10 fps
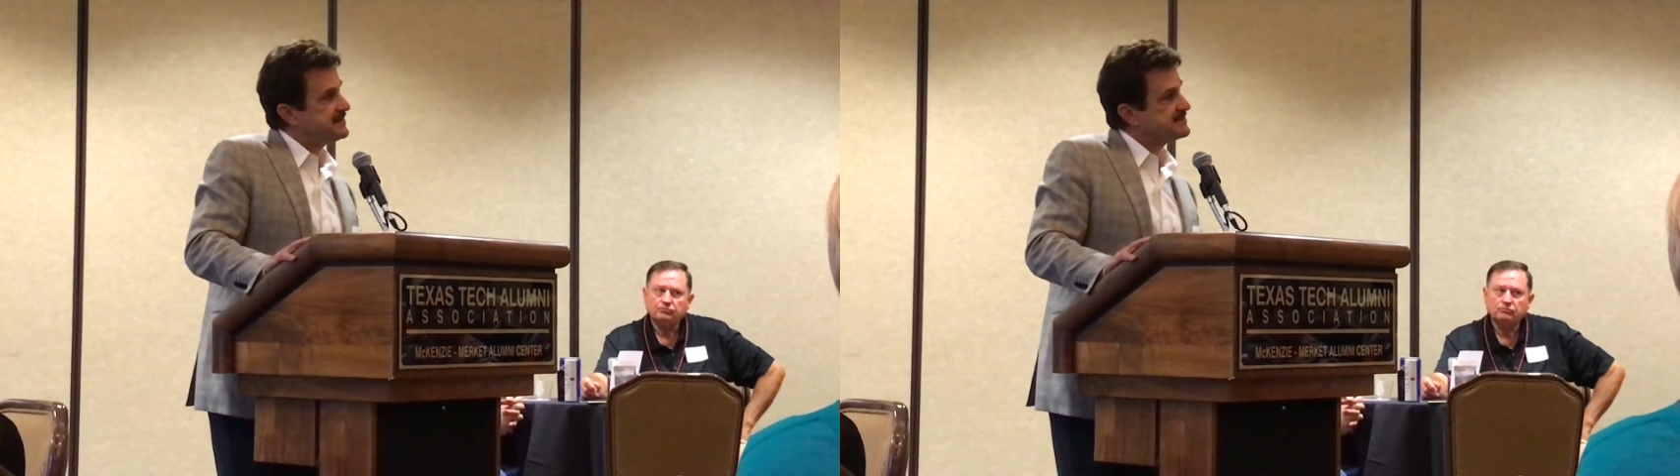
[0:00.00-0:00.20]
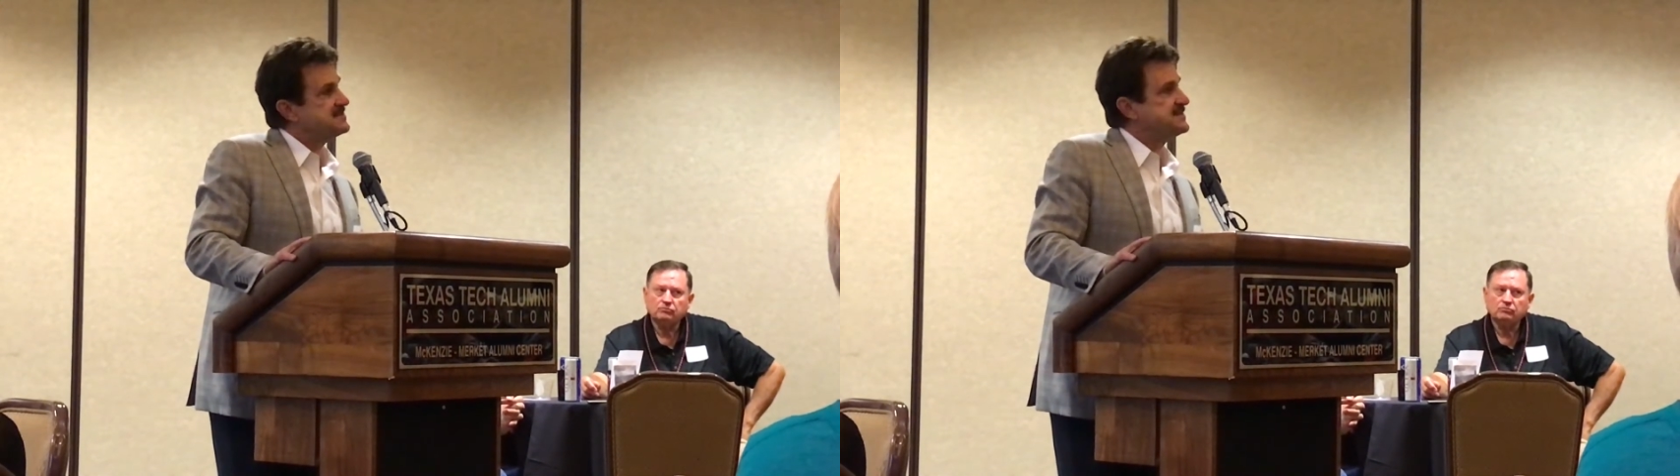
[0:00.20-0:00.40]

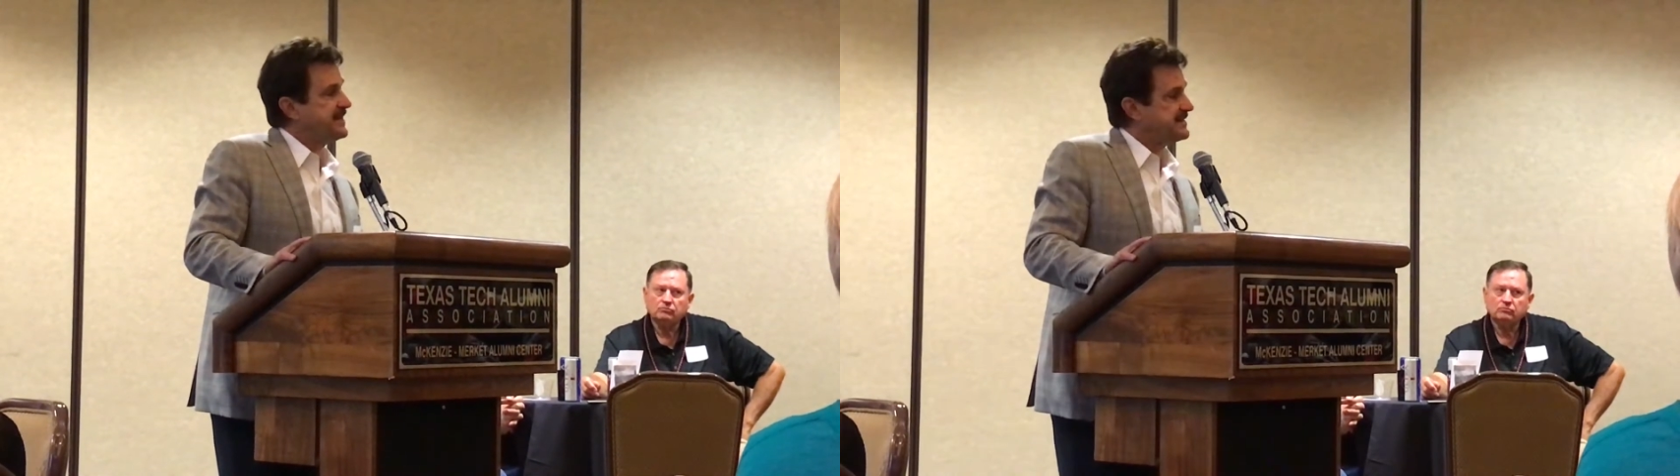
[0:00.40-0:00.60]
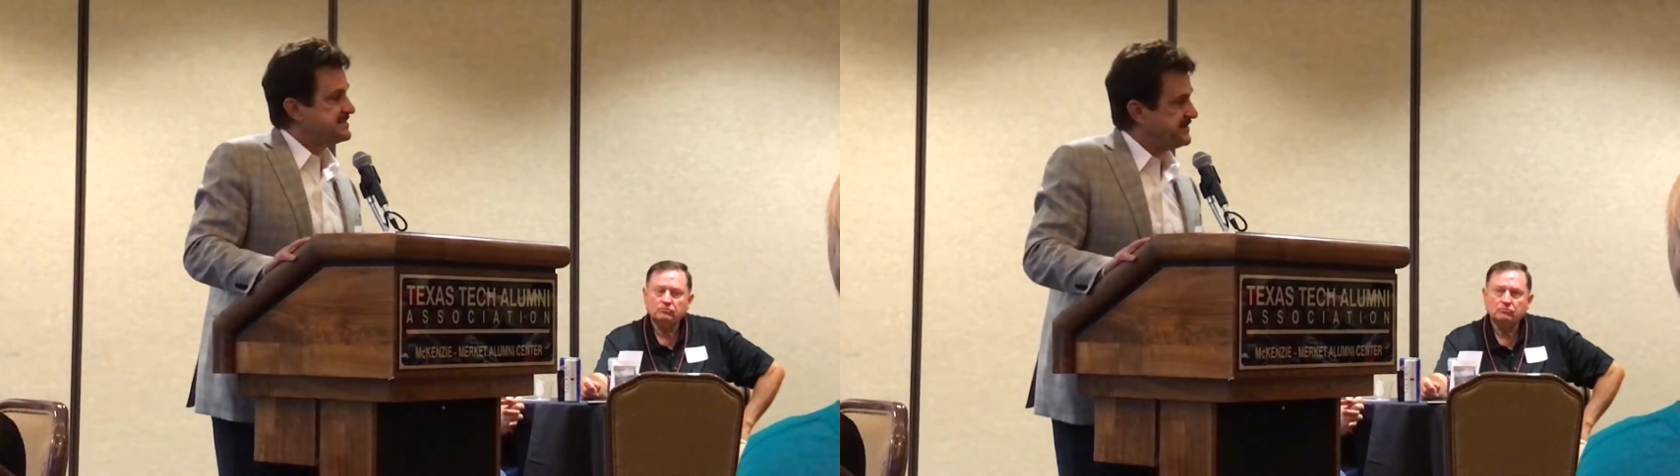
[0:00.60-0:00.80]
Texas
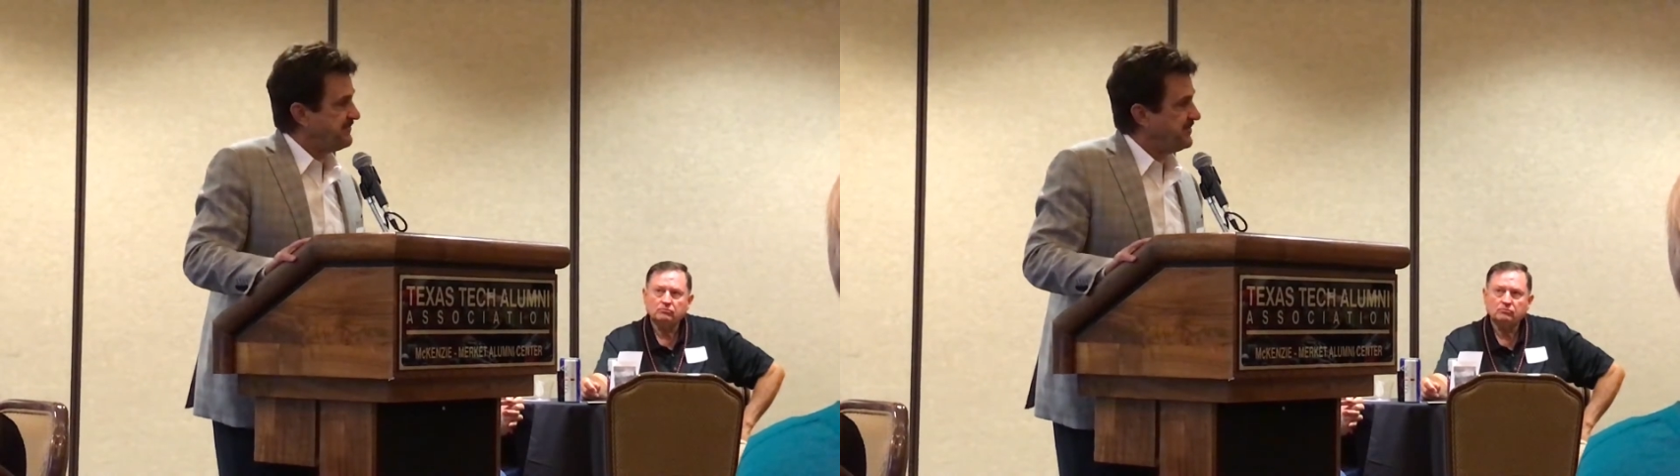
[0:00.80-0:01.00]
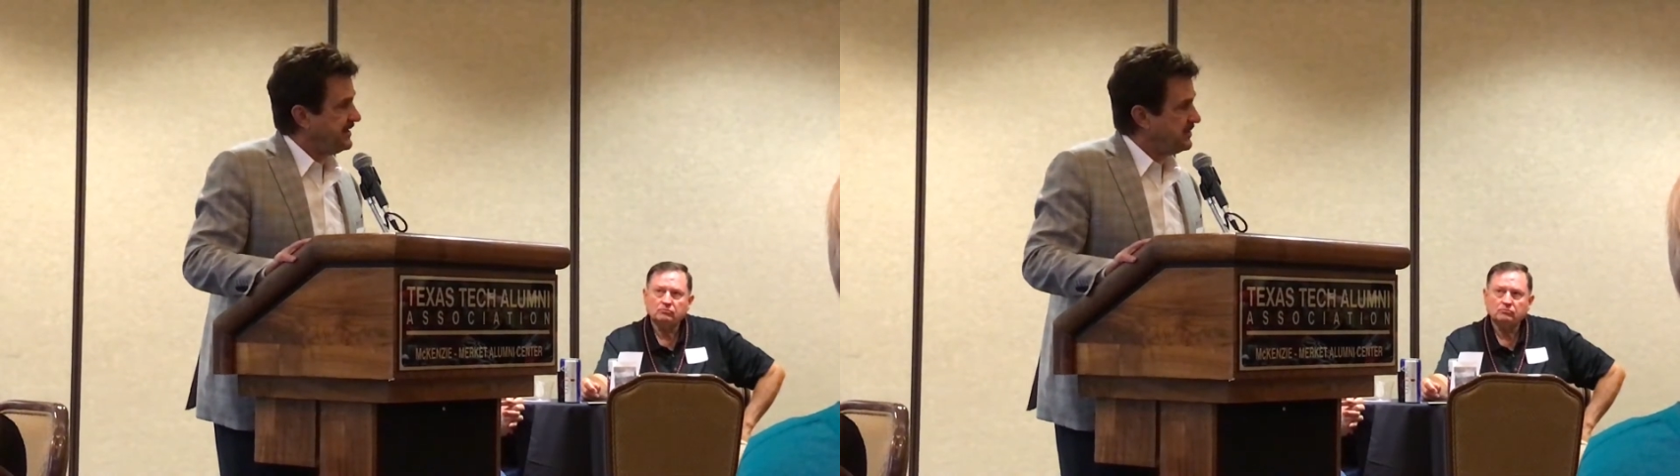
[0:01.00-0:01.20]
Tech
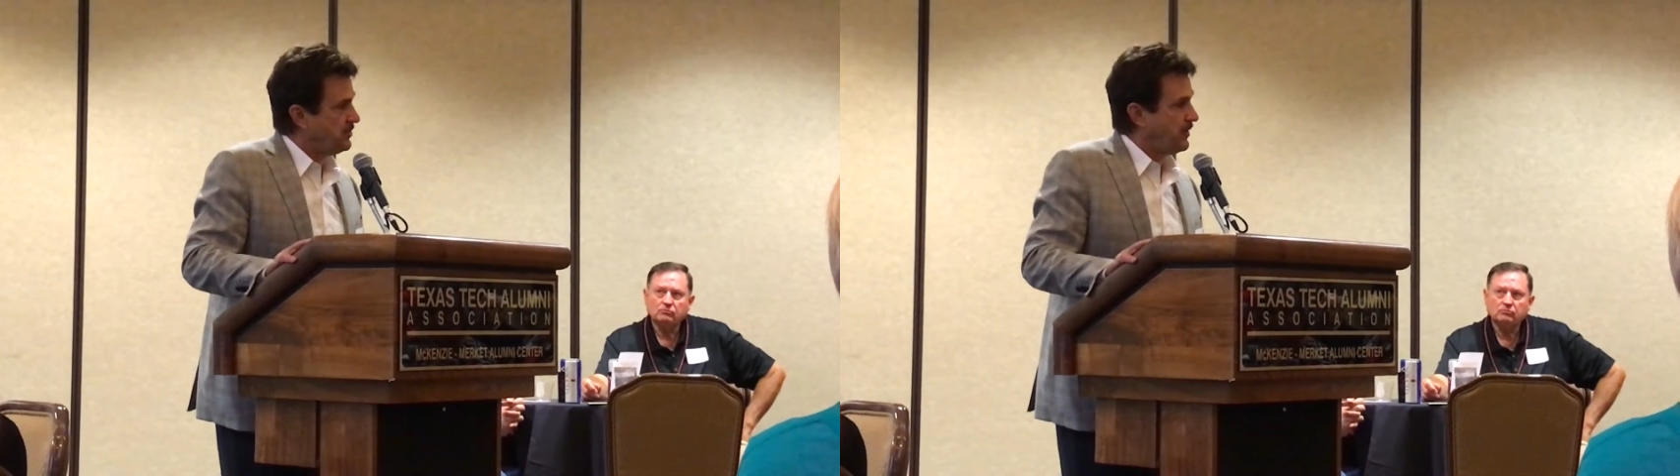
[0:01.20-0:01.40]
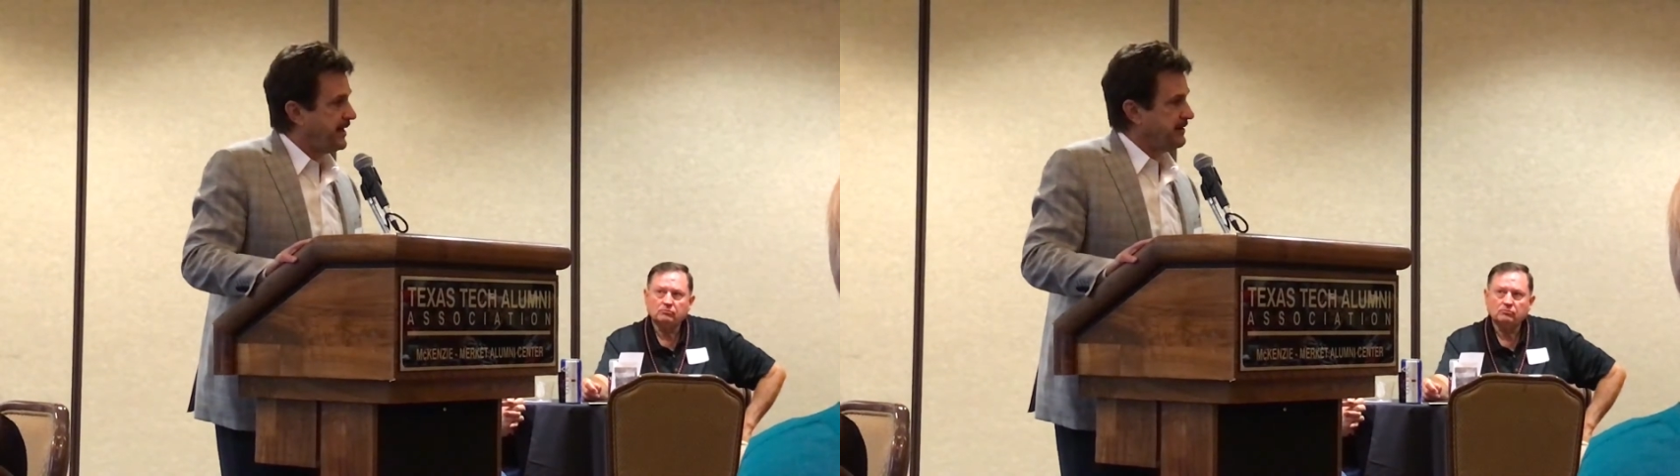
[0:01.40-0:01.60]
Symphony
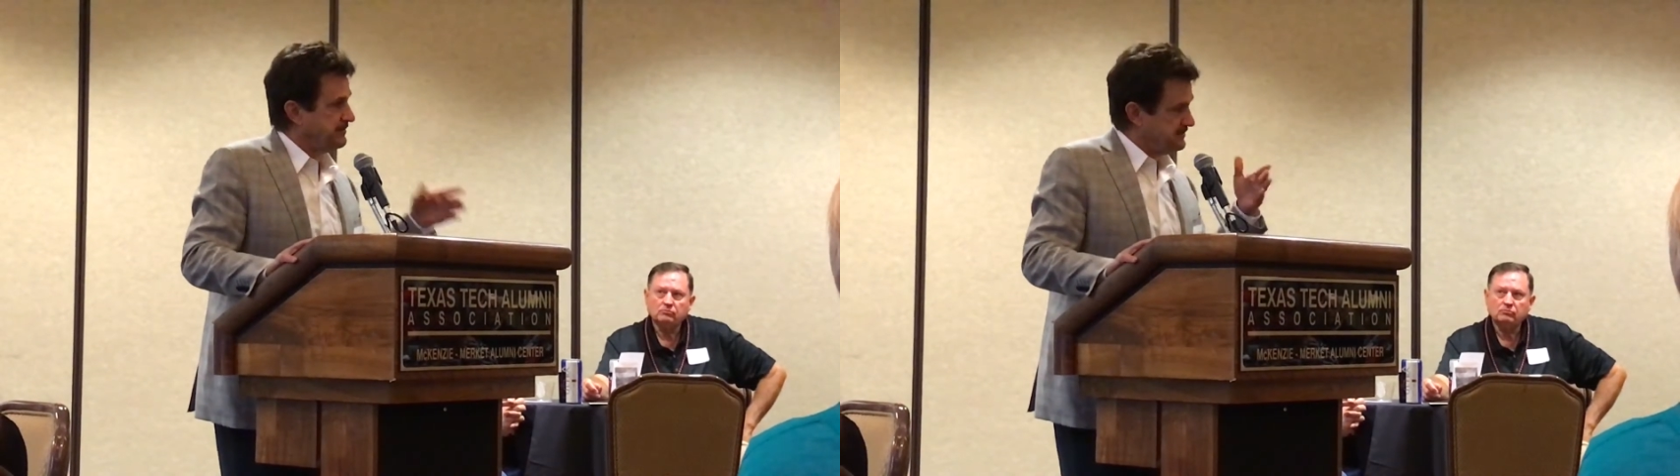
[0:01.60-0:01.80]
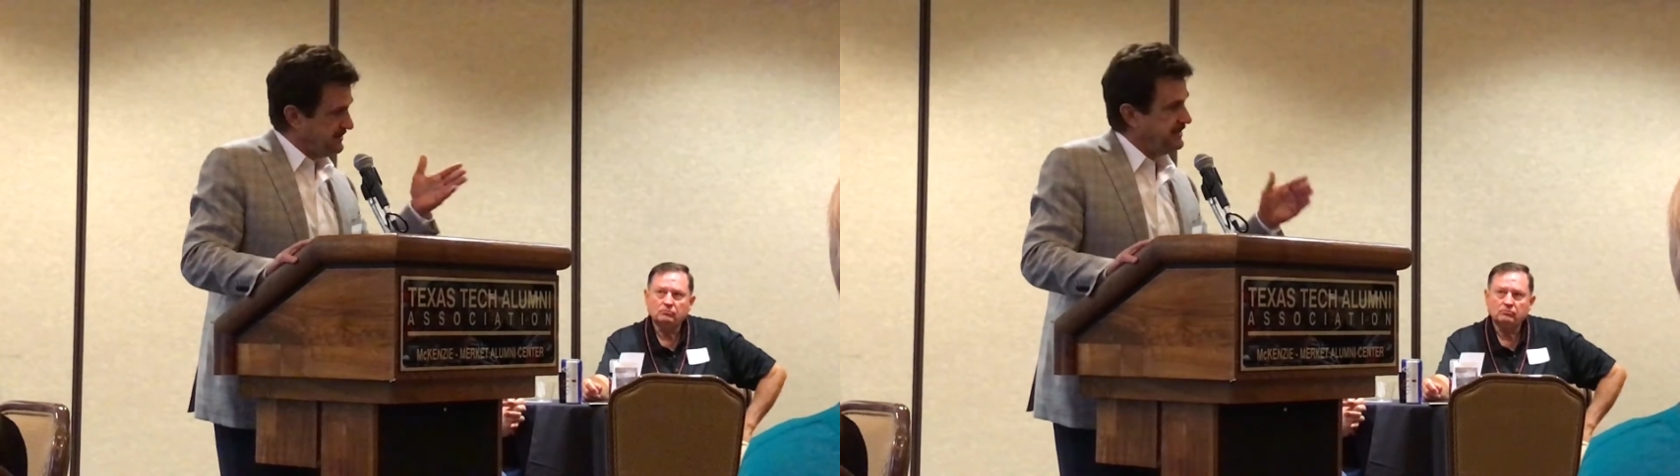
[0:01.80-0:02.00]
and
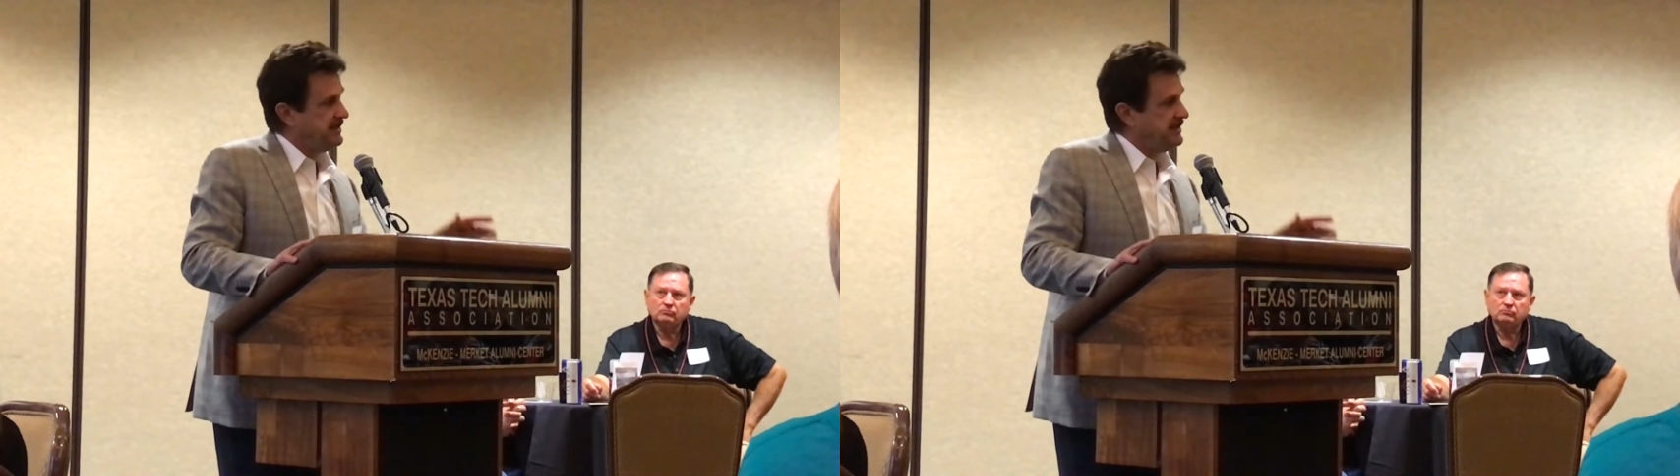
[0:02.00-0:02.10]
Choir,